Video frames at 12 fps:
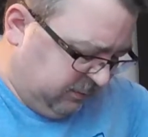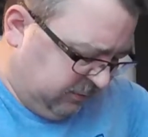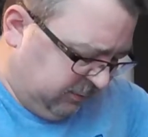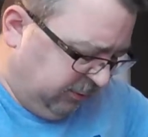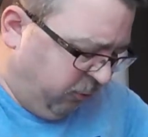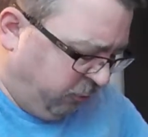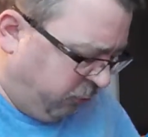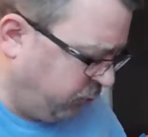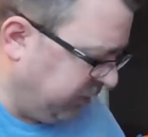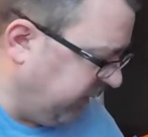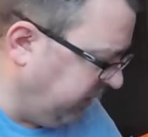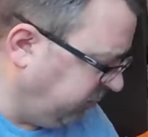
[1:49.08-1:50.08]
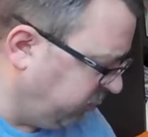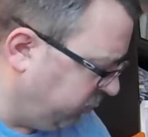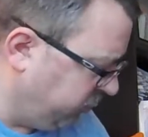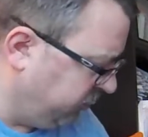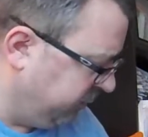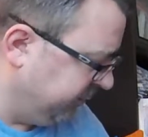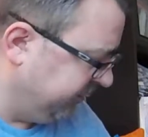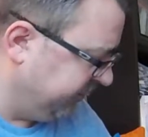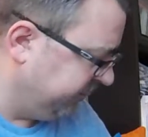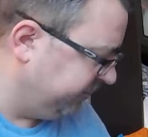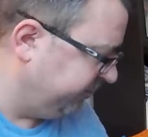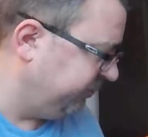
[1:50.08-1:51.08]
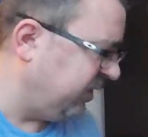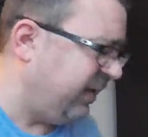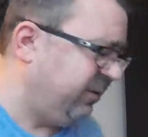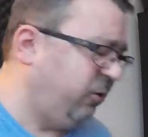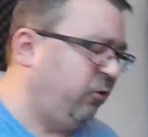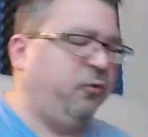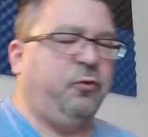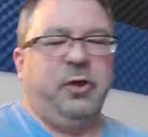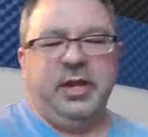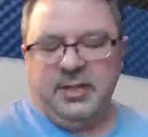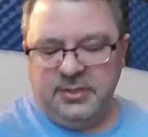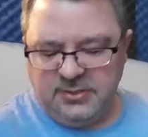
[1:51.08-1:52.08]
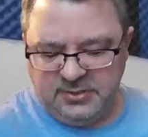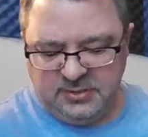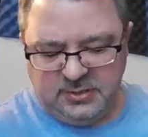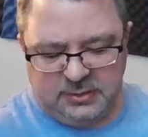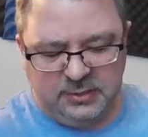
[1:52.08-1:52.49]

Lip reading: they're okay. They're not the greatest